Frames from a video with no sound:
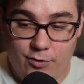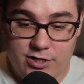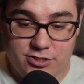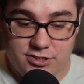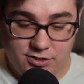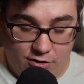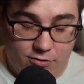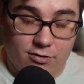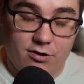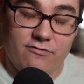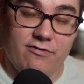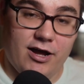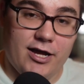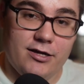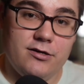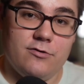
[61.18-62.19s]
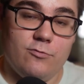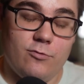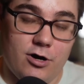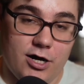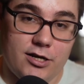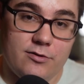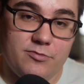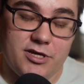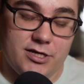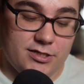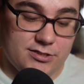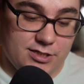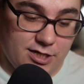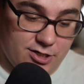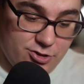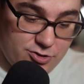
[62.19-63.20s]
is horrifying. One, because
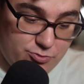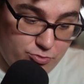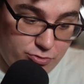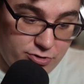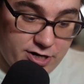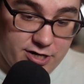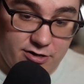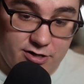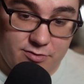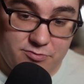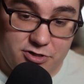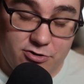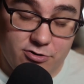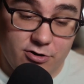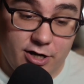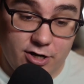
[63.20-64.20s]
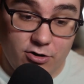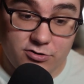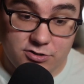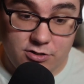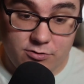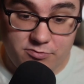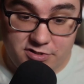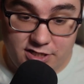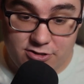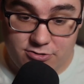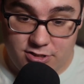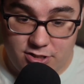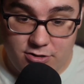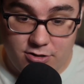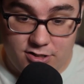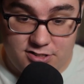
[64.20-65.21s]
that can just brick your computer and also potentially
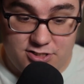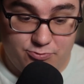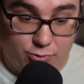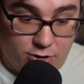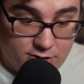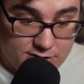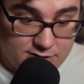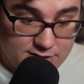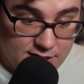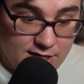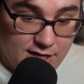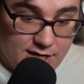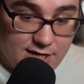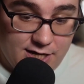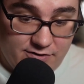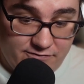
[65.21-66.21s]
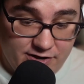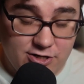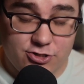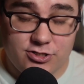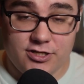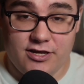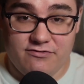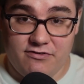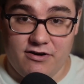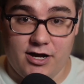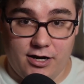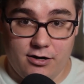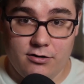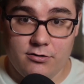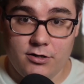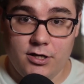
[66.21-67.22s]
cause sparks and eventually a
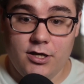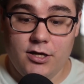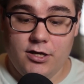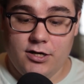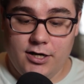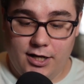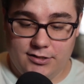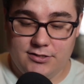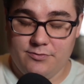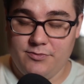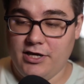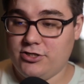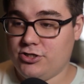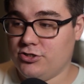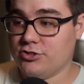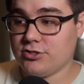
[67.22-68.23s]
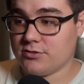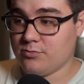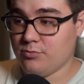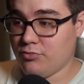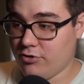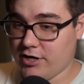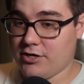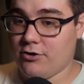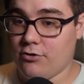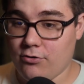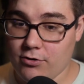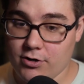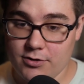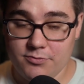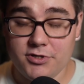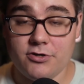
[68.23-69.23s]
fire, not to mention just brick your whole
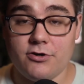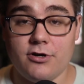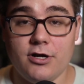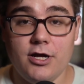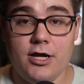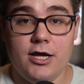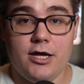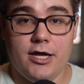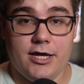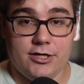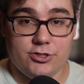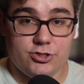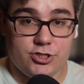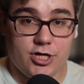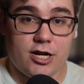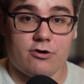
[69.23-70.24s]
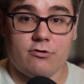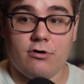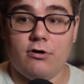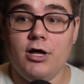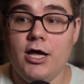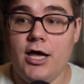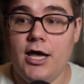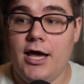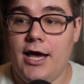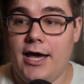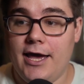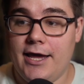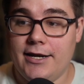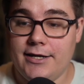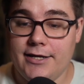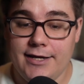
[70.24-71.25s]
computer in general.
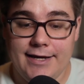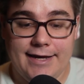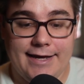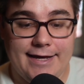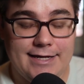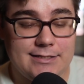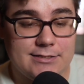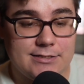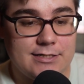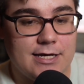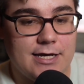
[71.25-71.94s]
And it's